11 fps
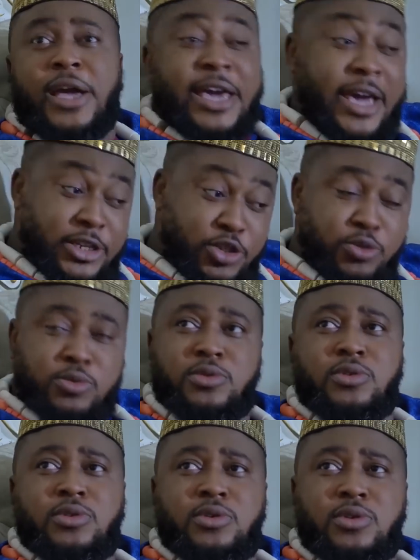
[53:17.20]
I heard you.
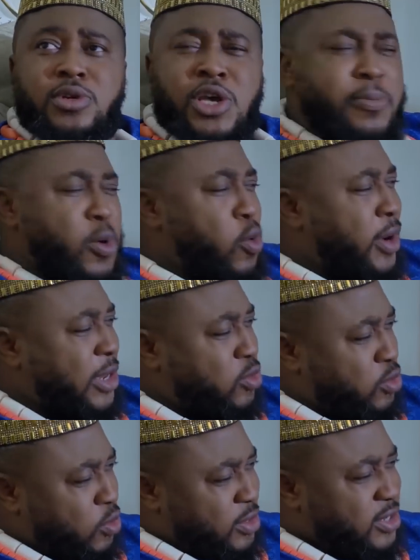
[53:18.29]
But what I
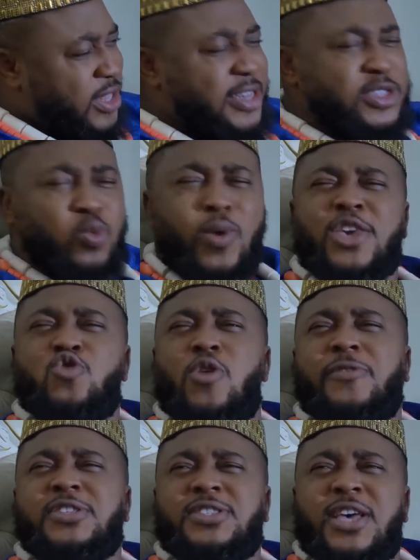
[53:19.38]
don't understand is why you
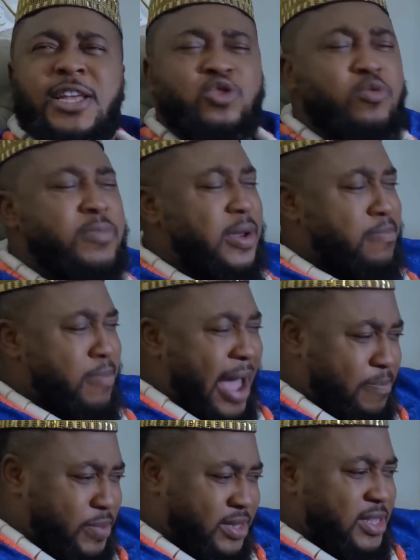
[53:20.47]
have decided to make
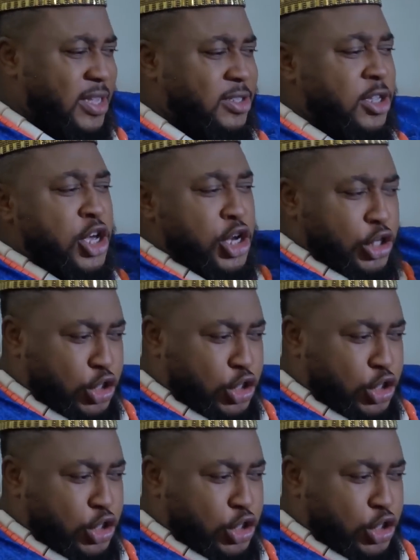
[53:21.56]
my business